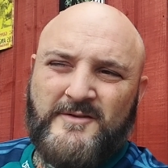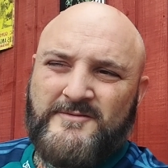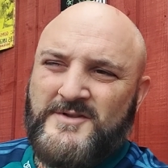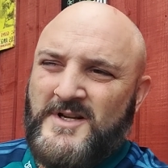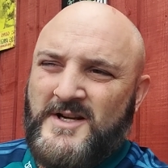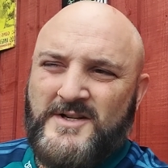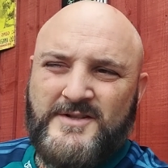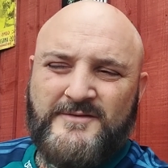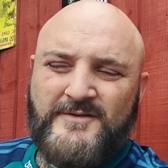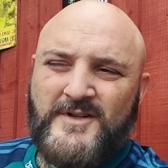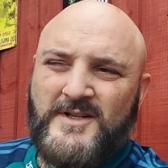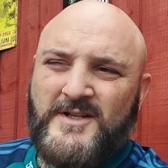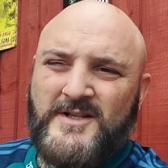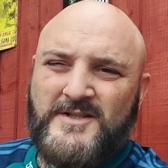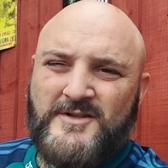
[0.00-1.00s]
if Saka's
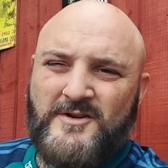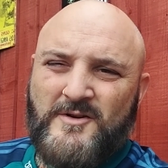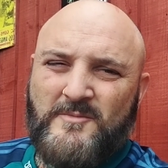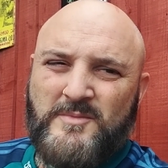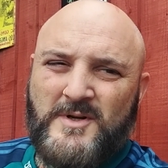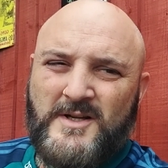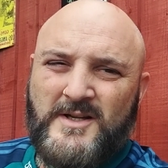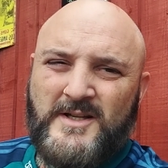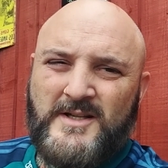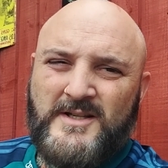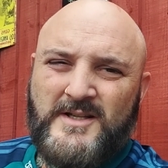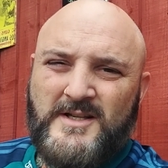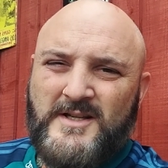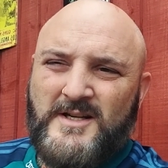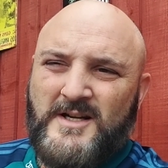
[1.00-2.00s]
fit, he's got to play.
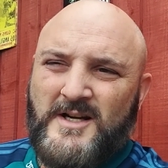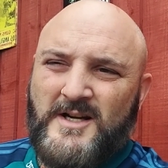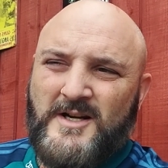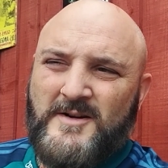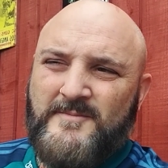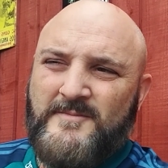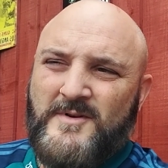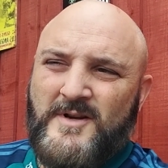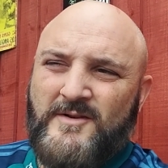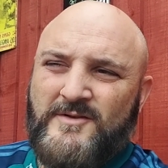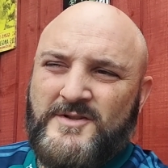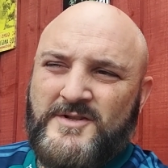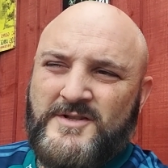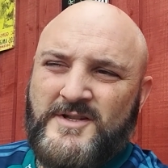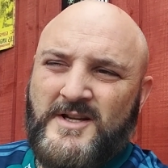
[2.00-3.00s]

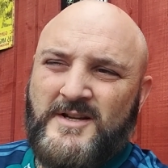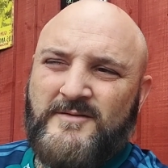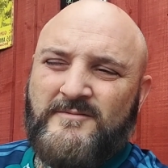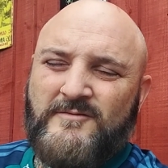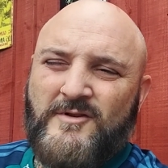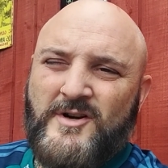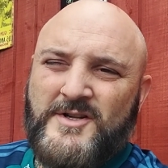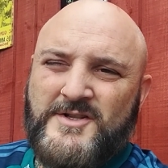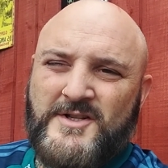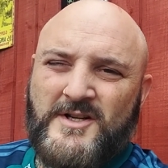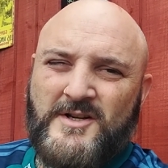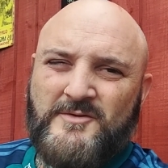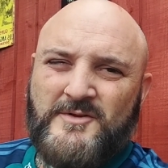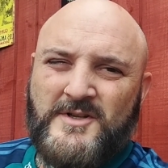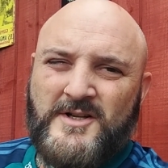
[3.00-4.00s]
Same Rice and
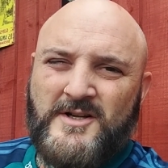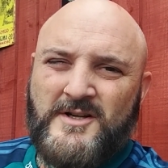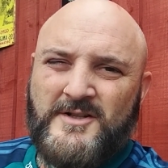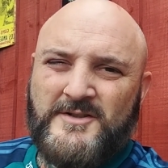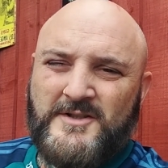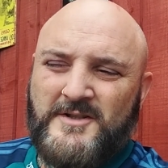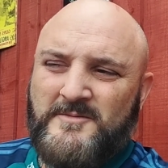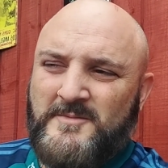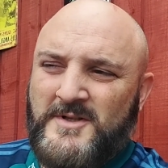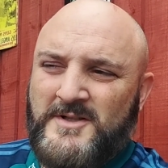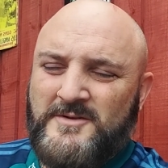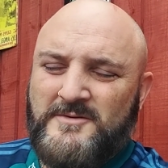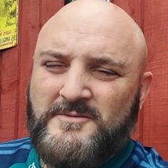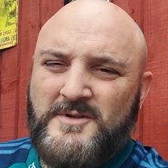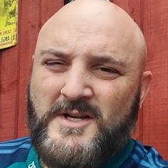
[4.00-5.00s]
Odegaard in the
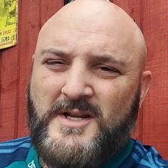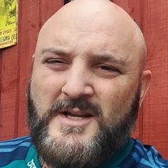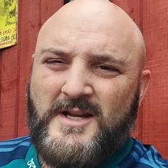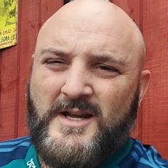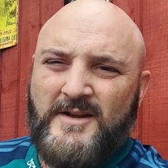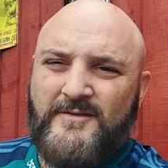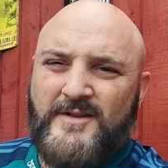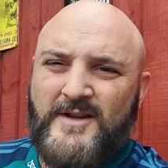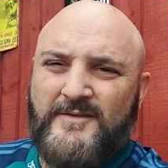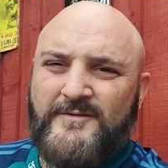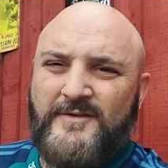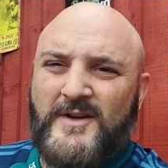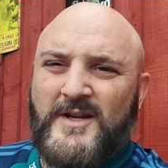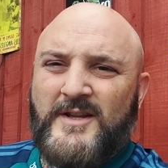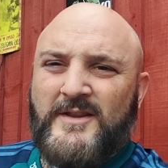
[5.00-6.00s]
middle. If they're
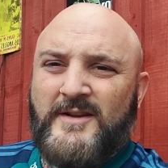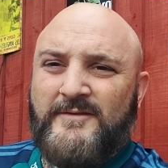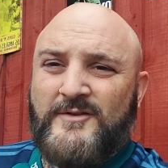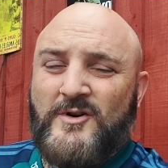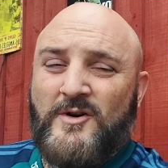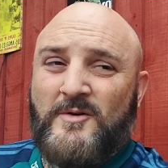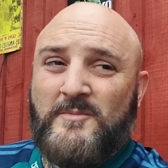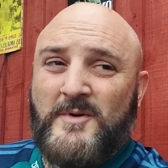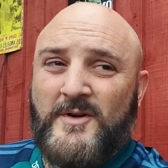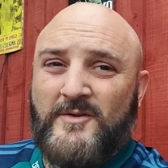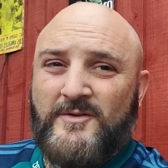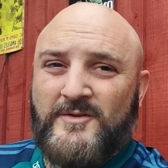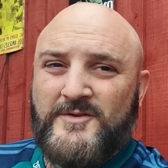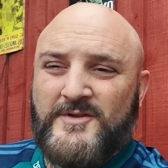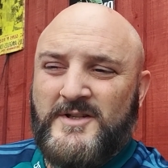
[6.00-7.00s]
fit, they've got to be
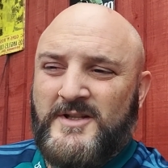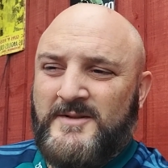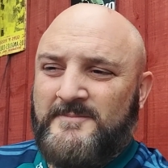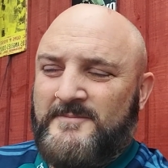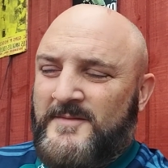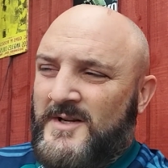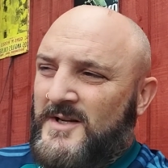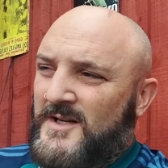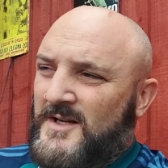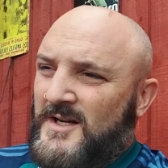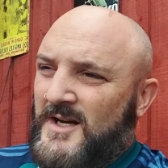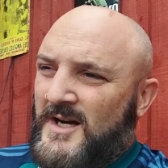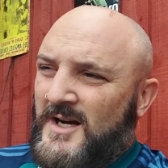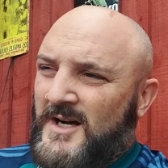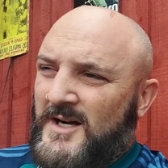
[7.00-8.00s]
on the team.
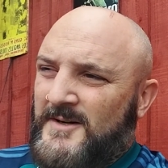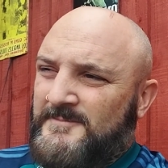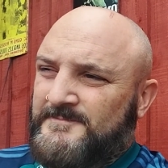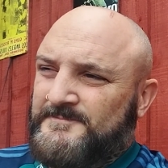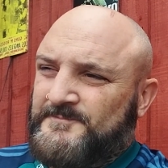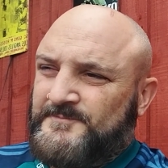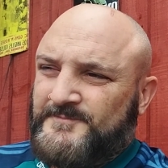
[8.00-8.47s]
And